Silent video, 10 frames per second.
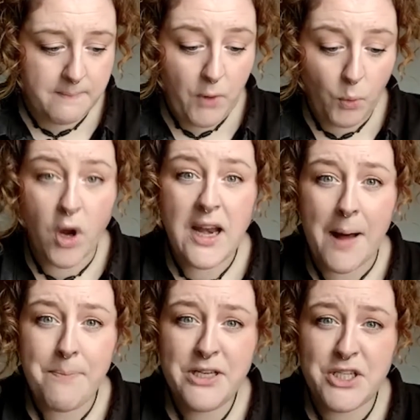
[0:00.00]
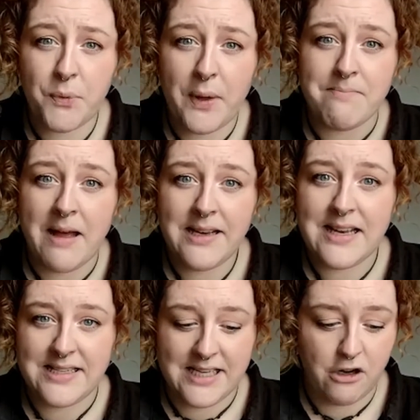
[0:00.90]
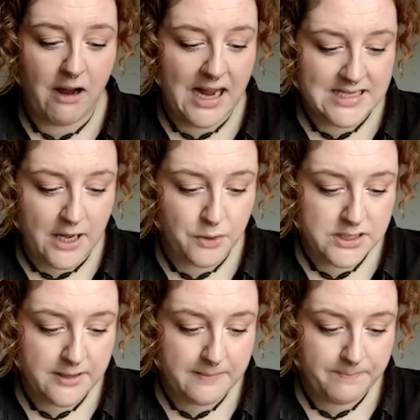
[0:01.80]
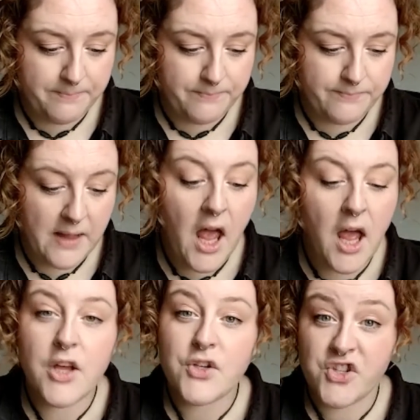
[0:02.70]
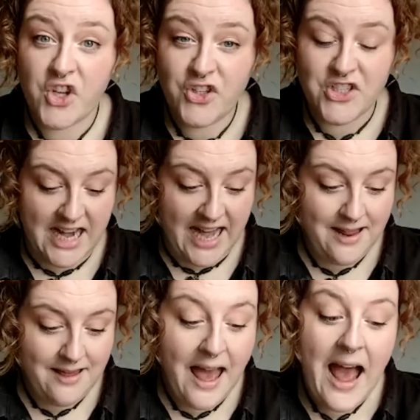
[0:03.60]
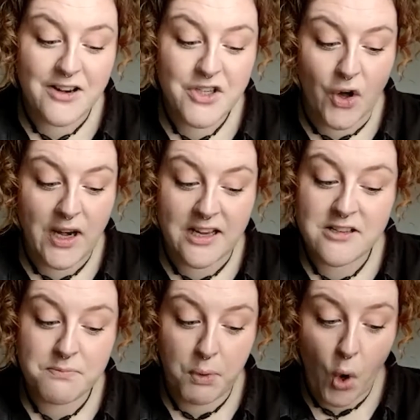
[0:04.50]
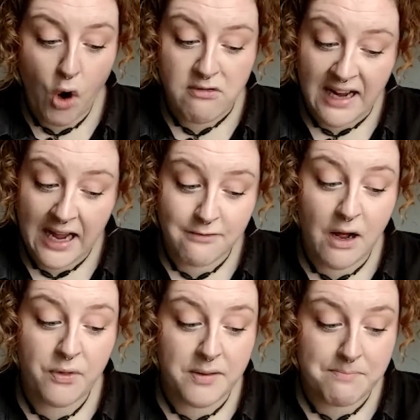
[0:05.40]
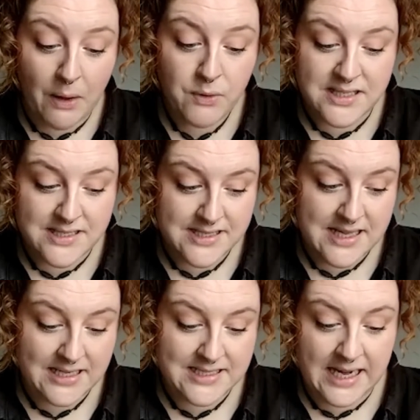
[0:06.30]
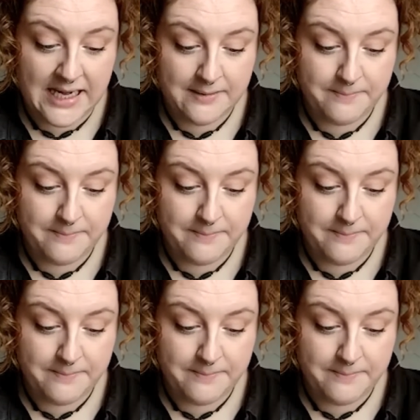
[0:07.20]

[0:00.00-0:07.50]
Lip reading: What happened to him?" Nessie cried out. Sunday had gone exploring around the mountains that day.